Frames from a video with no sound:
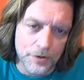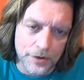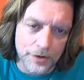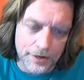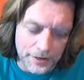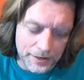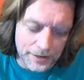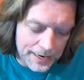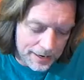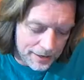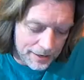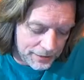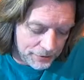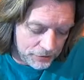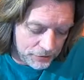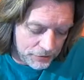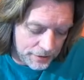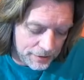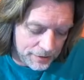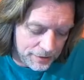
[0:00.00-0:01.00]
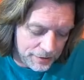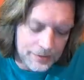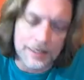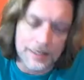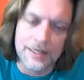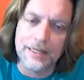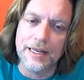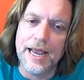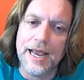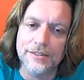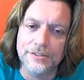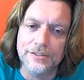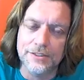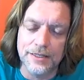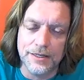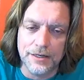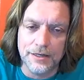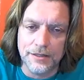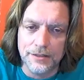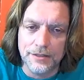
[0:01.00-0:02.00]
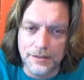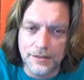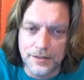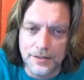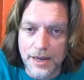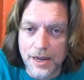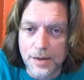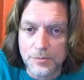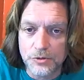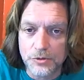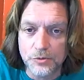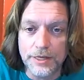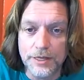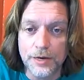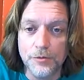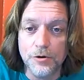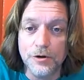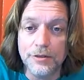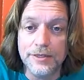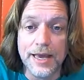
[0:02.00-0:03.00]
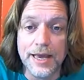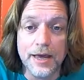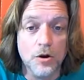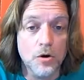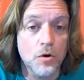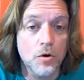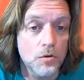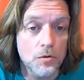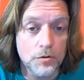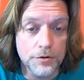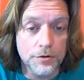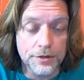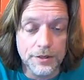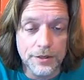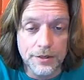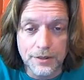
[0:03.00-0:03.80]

what are now considered the classic amps when they weren't that old,